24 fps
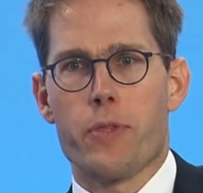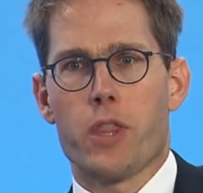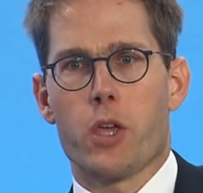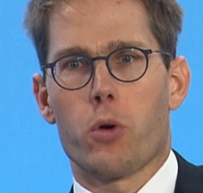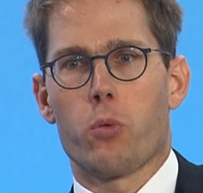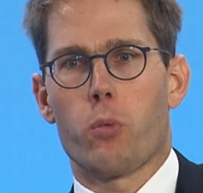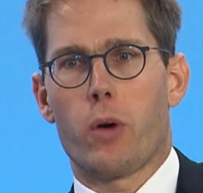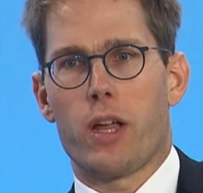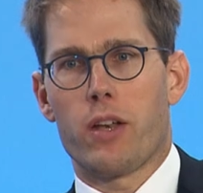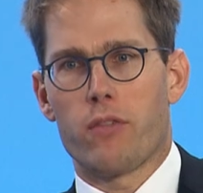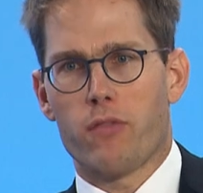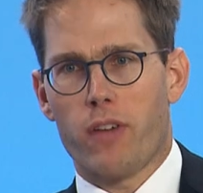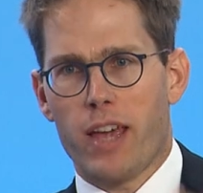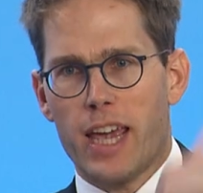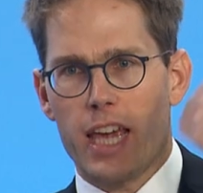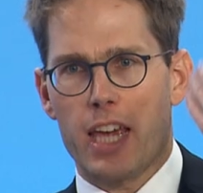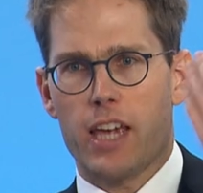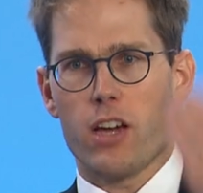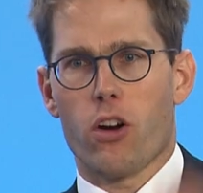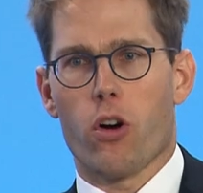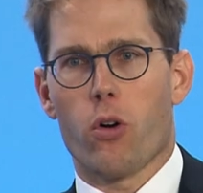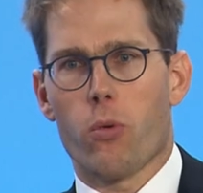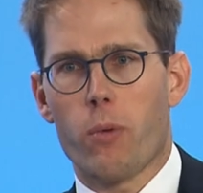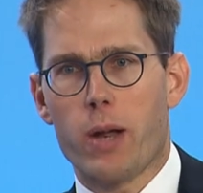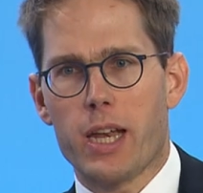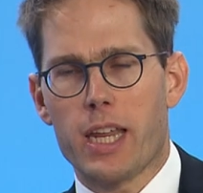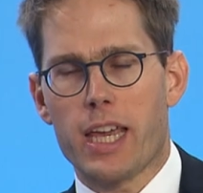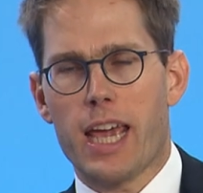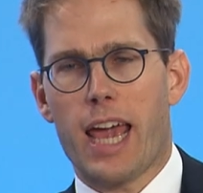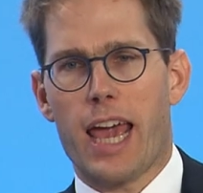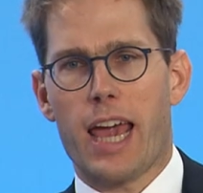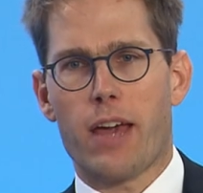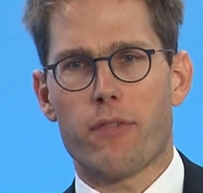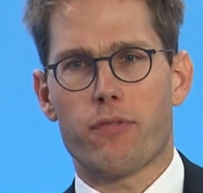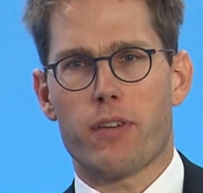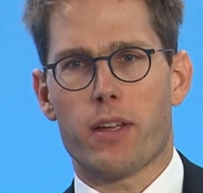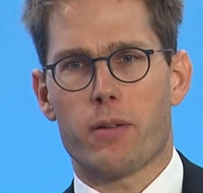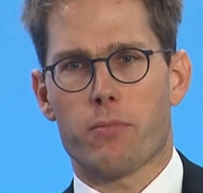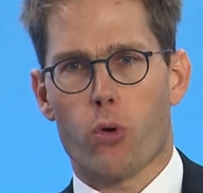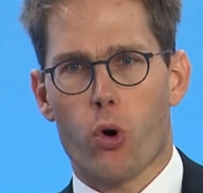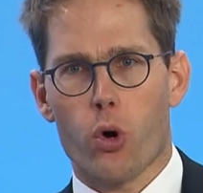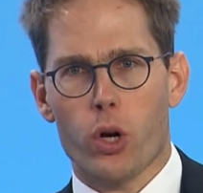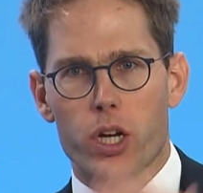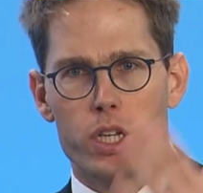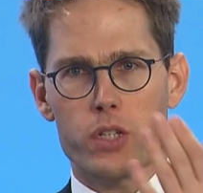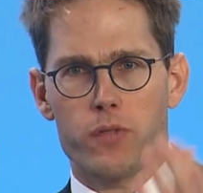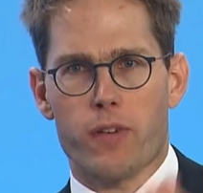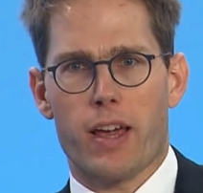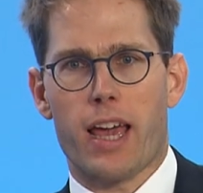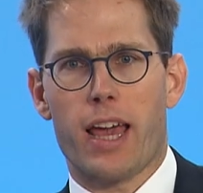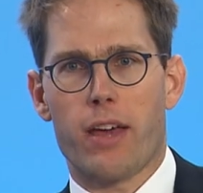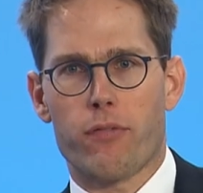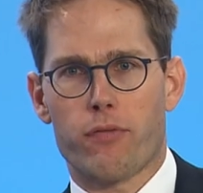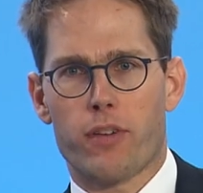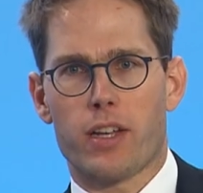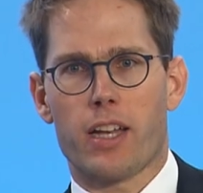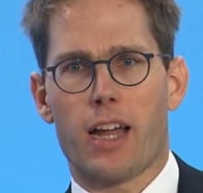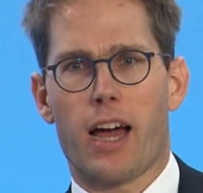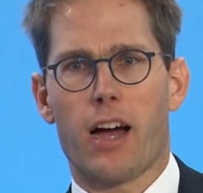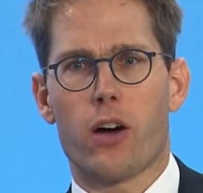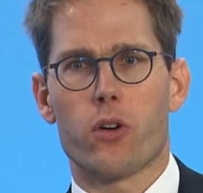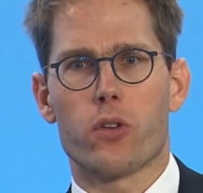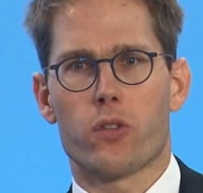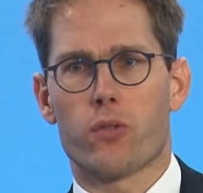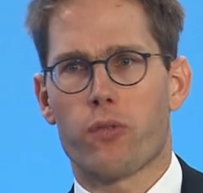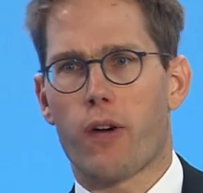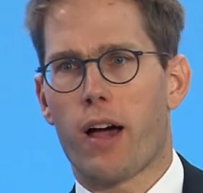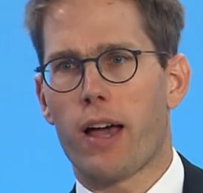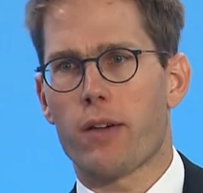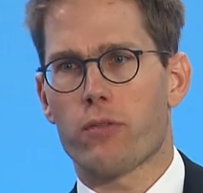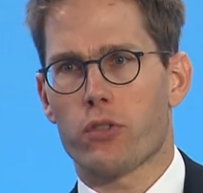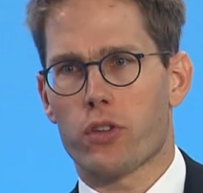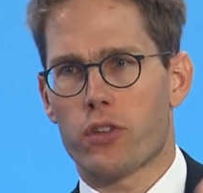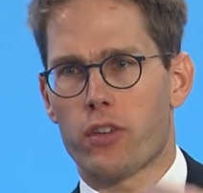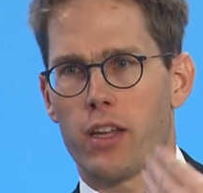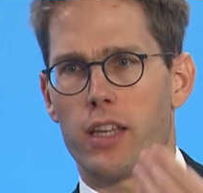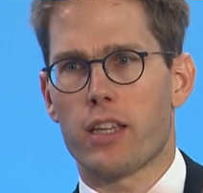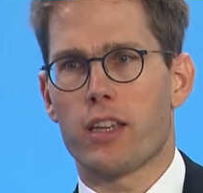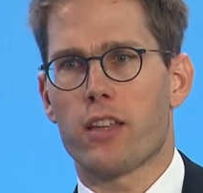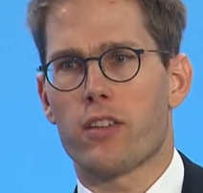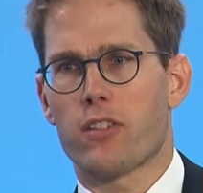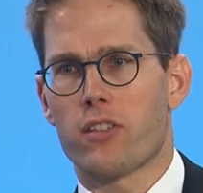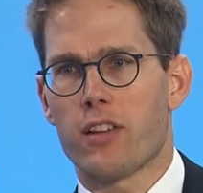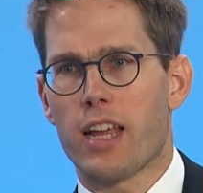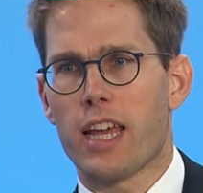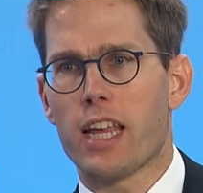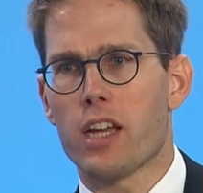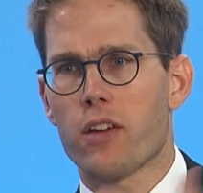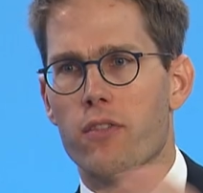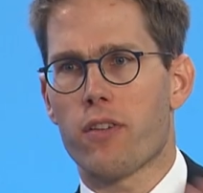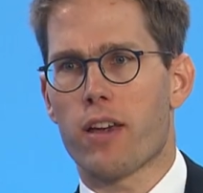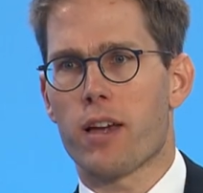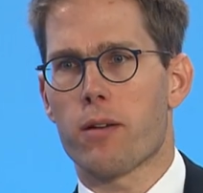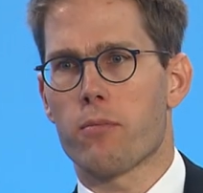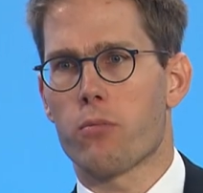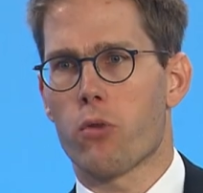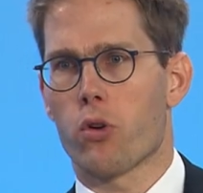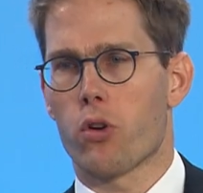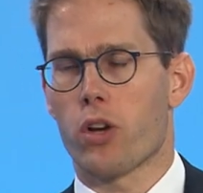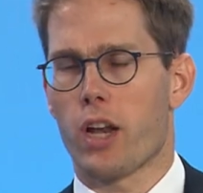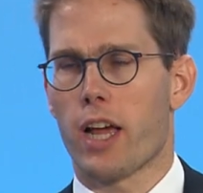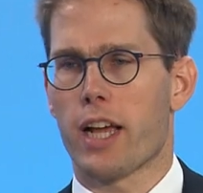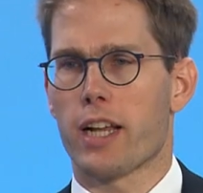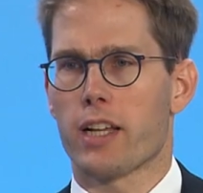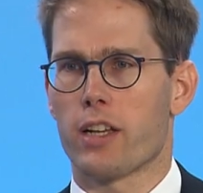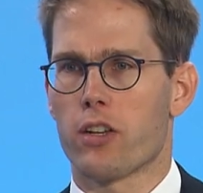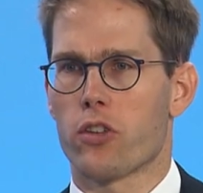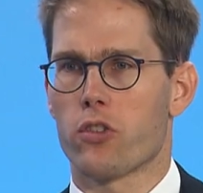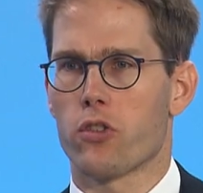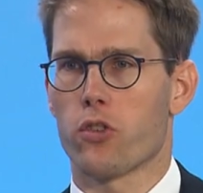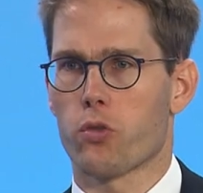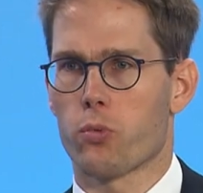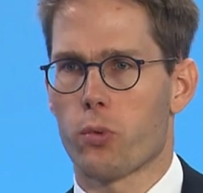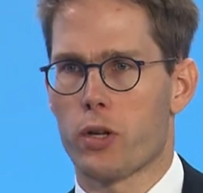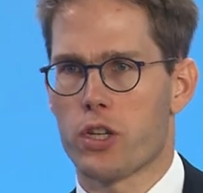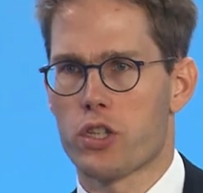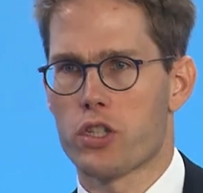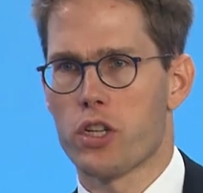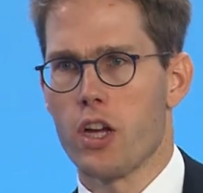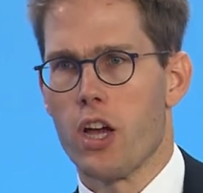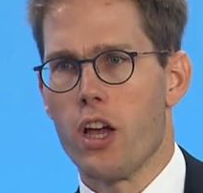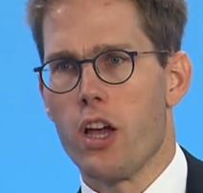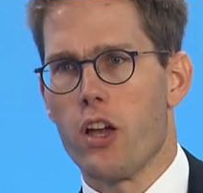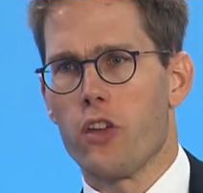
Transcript: When they already have that mortgage, they have that house, 5 or 10 years later, they are more likely to switch.